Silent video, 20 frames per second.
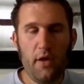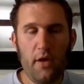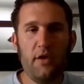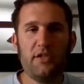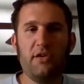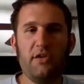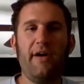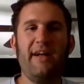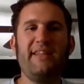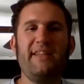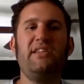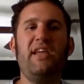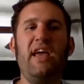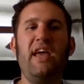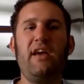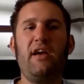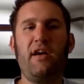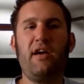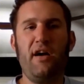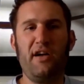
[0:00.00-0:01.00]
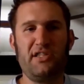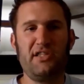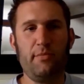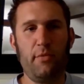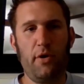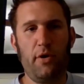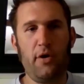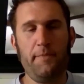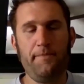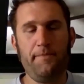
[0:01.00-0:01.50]
So let's take a
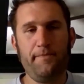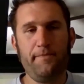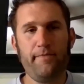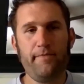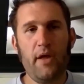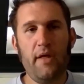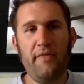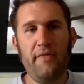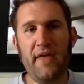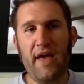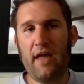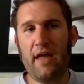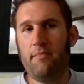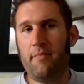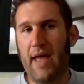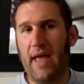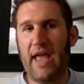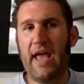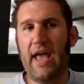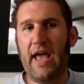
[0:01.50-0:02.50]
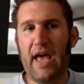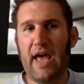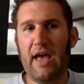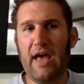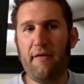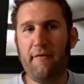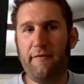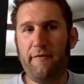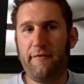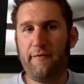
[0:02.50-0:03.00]
customer that may
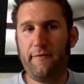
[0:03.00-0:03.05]
have